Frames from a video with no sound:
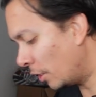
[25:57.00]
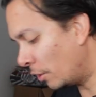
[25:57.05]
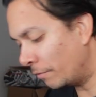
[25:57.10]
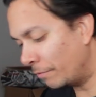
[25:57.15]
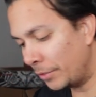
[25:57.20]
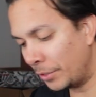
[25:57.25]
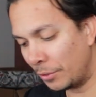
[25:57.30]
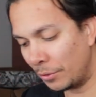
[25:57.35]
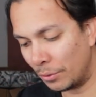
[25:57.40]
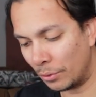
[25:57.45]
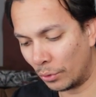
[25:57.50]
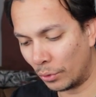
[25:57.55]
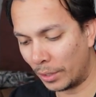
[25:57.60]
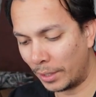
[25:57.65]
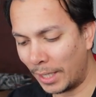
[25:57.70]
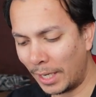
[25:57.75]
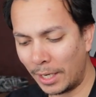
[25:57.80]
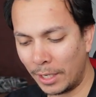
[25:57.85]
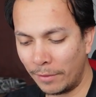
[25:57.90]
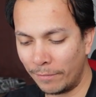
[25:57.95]
interview, or
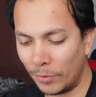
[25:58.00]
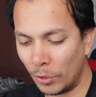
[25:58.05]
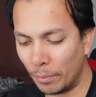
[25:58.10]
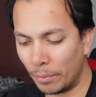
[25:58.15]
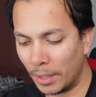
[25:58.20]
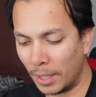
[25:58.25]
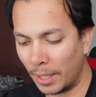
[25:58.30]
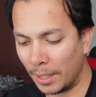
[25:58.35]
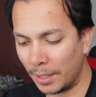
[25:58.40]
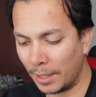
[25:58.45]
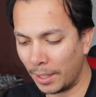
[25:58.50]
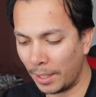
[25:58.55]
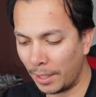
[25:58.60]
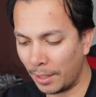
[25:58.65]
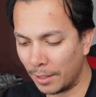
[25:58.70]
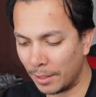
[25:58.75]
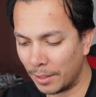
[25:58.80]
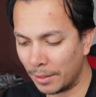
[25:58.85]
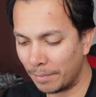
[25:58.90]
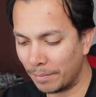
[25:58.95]
not interview, but like
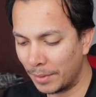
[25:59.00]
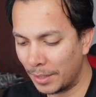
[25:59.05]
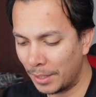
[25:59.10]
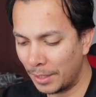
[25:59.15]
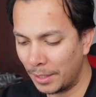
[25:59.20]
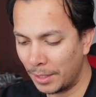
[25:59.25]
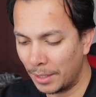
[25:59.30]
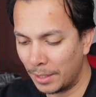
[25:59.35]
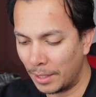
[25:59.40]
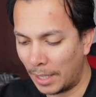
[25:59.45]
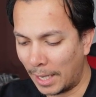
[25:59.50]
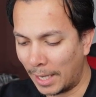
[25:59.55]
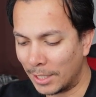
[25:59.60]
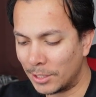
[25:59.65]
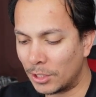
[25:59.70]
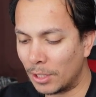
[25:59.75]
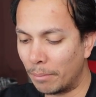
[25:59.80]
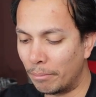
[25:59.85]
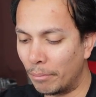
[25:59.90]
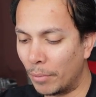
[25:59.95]
a, uh, I
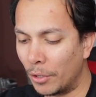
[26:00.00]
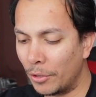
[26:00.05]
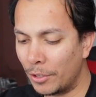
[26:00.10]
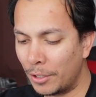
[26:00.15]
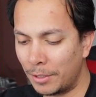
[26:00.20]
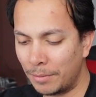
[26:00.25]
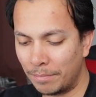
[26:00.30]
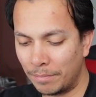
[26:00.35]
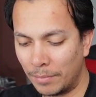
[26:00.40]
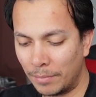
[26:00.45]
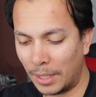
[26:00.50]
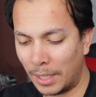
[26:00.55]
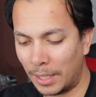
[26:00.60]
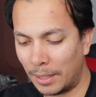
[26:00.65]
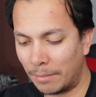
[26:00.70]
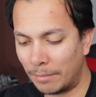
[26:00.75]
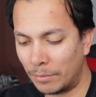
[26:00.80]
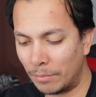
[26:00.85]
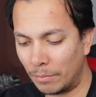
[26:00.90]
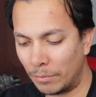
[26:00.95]
guess the mother
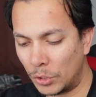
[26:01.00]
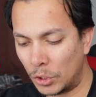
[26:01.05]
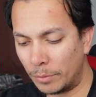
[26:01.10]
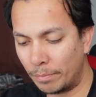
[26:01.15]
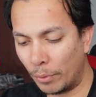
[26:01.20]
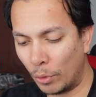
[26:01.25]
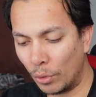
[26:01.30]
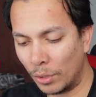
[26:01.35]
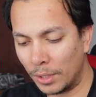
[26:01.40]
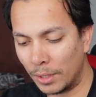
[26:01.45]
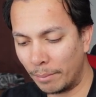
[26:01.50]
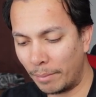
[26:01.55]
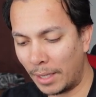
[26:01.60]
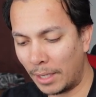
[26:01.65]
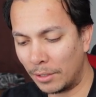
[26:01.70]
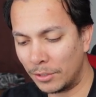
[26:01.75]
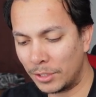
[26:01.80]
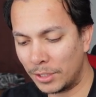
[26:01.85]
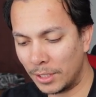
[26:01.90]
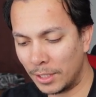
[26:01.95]
um, spoke
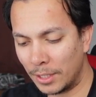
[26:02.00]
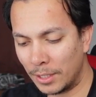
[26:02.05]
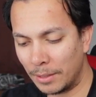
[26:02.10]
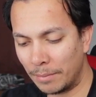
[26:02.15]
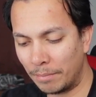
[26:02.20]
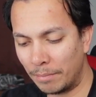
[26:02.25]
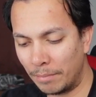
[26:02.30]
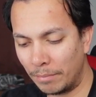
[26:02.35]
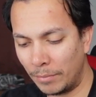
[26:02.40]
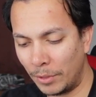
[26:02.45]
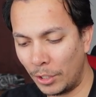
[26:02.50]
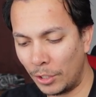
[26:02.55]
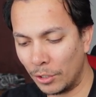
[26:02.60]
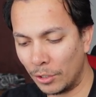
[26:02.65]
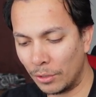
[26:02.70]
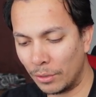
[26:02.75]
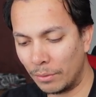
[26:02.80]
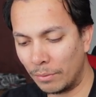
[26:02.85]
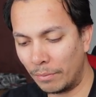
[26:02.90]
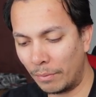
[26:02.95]
about, uh, you
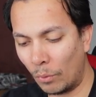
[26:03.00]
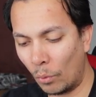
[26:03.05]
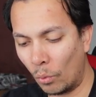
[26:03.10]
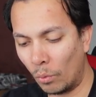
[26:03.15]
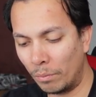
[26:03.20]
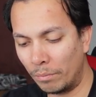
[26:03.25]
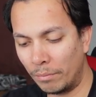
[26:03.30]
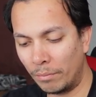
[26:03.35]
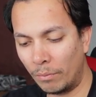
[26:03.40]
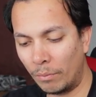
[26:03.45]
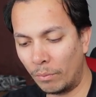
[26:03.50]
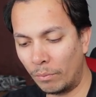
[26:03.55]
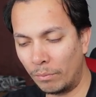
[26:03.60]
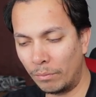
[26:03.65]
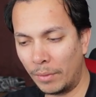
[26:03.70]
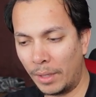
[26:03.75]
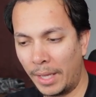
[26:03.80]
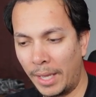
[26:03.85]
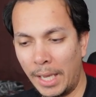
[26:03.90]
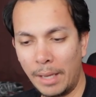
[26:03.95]
know,
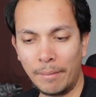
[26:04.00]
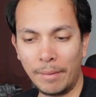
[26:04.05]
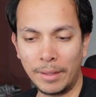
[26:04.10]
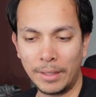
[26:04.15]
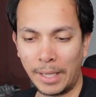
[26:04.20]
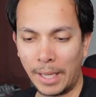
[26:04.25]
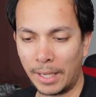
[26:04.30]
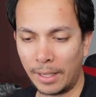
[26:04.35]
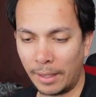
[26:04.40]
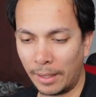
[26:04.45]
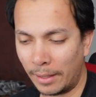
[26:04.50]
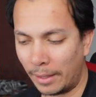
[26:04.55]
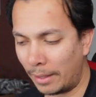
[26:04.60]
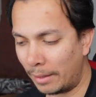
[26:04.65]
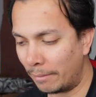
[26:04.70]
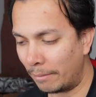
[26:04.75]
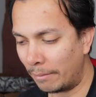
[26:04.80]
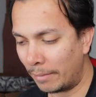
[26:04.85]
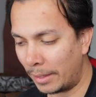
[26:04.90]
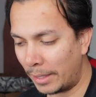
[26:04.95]
him
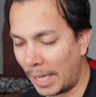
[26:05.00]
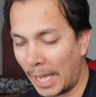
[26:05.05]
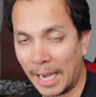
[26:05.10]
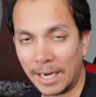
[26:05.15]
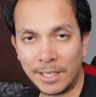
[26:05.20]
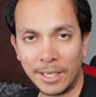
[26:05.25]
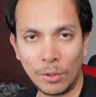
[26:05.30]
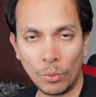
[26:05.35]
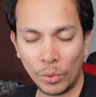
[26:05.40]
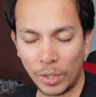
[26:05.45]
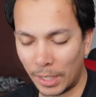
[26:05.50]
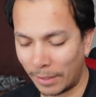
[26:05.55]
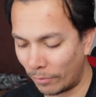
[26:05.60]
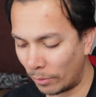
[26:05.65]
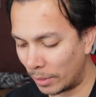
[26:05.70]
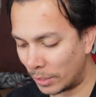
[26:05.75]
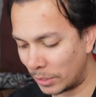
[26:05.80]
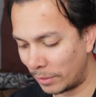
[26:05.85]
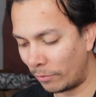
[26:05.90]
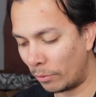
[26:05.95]
and, acting
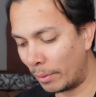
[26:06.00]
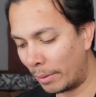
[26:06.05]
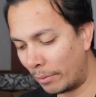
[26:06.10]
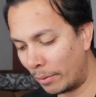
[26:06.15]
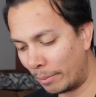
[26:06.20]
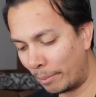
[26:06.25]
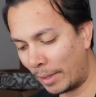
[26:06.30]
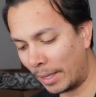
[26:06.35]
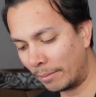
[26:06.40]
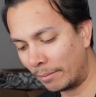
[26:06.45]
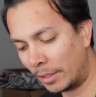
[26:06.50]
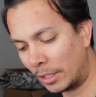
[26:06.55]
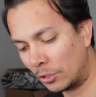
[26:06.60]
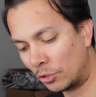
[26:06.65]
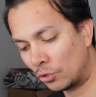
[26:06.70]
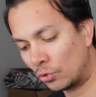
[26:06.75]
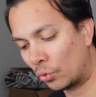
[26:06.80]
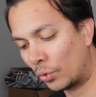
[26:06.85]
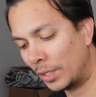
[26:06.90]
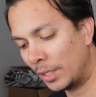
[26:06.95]
whatever. Because if you remember, back, the
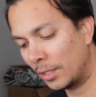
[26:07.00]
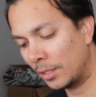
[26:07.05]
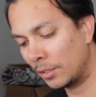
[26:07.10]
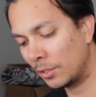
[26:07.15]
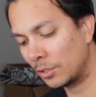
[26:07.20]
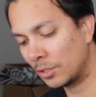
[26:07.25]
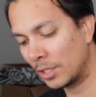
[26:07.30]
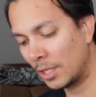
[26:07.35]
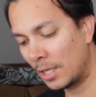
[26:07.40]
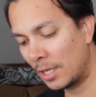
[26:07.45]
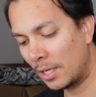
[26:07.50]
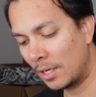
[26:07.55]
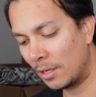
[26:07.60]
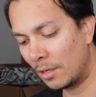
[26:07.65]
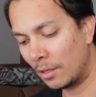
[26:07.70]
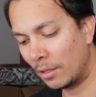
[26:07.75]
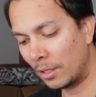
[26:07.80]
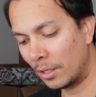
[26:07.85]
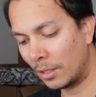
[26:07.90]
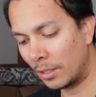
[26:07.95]
story is
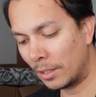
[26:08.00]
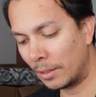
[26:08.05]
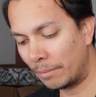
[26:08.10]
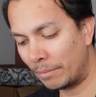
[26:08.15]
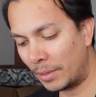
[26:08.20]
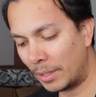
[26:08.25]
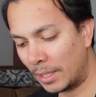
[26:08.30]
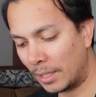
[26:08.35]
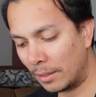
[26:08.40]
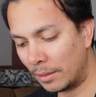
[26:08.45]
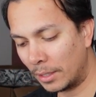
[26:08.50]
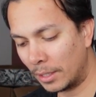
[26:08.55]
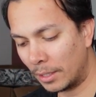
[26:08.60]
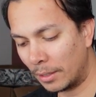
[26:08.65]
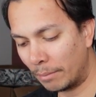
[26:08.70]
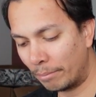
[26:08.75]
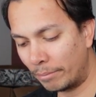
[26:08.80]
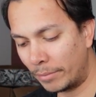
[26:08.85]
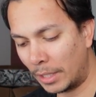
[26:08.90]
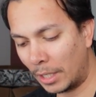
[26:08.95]
the, the,
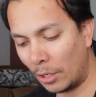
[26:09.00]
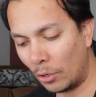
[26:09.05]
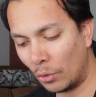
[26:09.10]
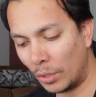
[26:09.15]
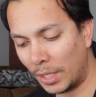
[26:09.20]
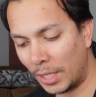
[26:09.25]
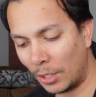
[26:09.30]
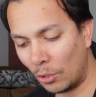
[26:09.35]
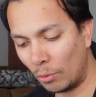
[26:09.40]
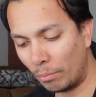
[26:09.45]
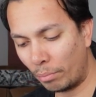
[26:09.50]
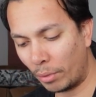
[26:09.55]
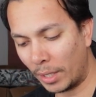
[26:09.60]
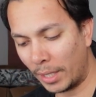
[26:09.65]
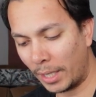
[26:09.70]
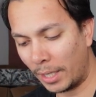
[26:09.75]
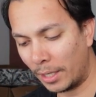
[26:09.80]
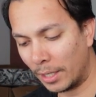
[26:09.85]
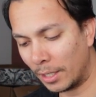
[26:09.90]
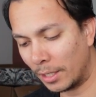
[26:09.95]
the, the, little kid who
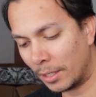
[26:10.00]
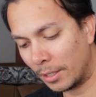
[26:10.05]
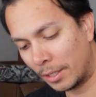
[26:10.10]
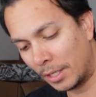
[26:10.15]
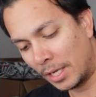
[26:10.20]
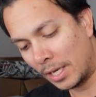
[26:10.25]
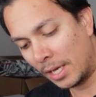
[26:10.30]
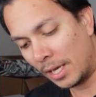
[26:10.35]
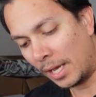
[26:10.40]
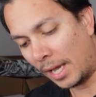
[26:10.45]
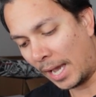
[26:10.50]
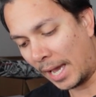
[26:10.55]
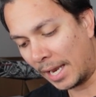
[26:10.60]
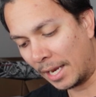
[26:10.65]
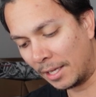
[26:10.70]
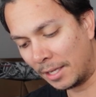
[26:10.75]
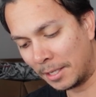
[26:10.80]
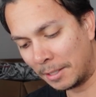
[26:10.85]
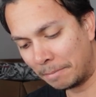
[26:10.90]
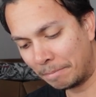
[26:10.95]
played uh,
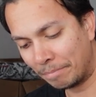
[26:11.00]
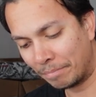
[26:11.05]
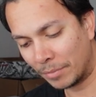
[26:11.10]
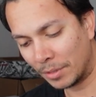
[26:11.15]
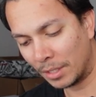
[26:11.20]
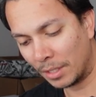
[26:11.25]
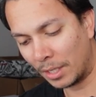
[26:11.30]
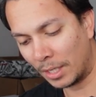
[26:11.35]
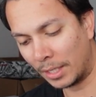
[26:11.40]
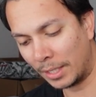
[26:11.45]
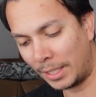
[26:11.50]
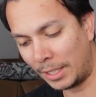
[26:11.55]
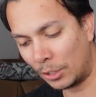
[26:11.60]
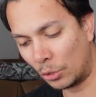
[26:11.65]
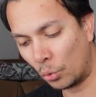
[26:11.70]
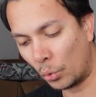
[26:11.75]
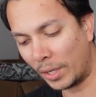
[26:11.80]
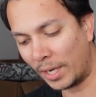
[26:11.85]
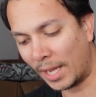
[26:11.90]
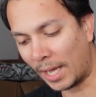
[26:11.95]
Anakin, uh, he
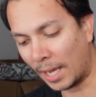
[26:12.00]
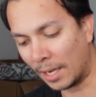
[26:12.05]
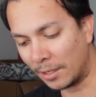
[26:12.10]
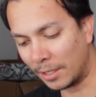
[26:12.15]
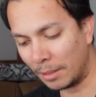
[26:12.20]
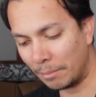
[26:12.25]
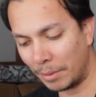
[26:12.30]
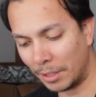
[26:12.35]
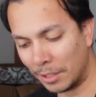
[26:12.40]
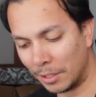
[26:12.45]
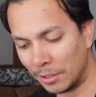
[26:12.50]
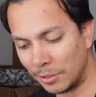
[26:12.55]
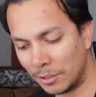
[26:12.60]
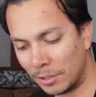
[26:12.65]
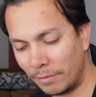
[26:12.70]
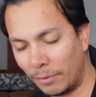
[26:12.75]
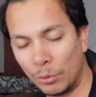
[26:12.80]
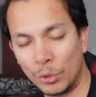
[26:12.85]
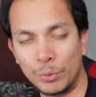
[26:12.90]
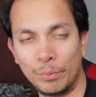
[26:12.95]
quit acting because
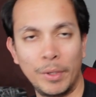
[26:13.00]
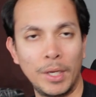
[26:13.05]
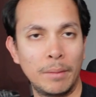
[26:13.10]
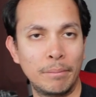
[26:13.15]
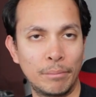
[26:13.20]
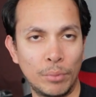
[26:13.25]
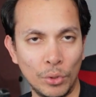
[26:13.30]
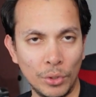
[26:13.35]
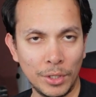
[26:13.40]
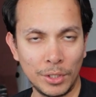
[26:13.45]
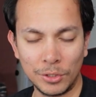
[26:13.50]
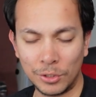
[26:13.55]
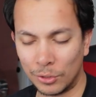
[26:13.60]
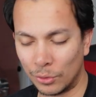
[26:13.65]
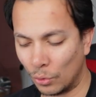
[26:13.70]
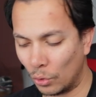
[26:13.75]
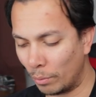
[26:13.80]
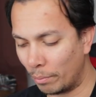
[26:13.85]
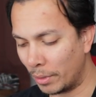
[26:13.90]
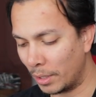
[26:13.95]
he was being bullied in
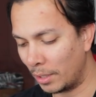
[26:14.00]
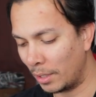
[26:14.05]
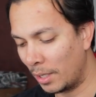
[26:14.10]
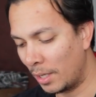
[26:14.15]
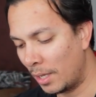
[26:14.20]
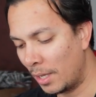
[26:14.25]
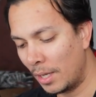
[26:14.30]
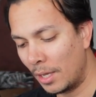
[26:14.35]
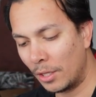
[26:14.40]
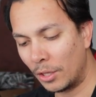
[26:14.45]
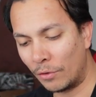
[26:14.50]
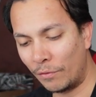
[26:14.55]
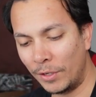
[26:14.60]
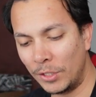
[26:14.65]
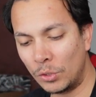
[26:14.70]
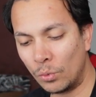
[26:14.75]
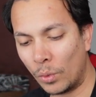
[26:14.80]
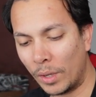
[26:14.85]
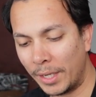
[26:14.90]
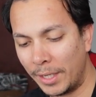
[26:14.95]
school. But the
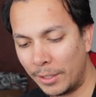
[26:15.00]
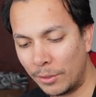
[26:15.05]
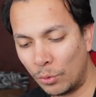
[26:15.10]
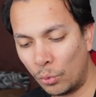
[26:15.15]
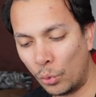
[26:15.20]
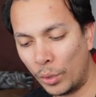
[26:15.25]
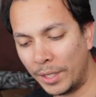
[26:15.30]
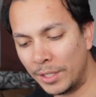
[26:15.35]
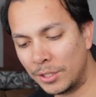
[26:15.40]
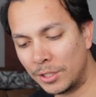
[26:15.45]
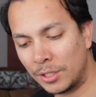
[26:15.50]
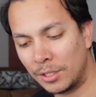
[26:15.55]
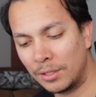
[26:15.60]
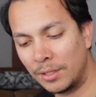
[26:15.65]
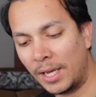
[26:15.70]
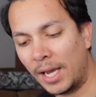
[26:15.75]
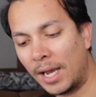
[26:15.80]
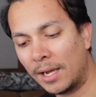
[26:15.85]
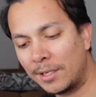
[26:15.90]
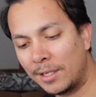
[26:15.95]
reason why he quit
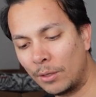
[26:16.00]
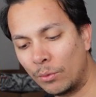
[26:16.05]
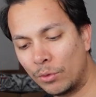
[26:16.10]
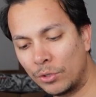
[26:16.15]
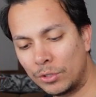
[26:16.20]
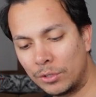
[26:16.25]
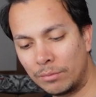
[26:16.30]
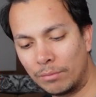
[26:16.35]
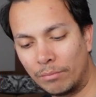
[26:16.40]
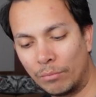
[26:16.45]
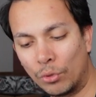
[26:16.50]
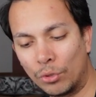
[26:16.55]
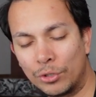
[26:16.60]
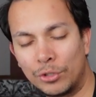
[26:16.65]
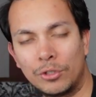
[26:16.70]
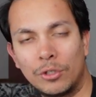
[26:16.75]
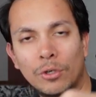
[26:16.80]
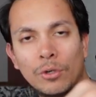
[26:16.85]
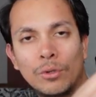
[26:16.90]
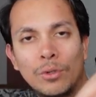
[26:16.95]
acting was more
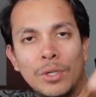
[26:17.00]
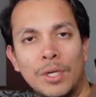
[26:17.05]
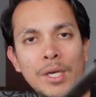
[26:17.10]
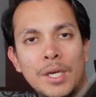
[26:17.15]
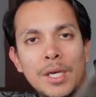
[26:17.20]
so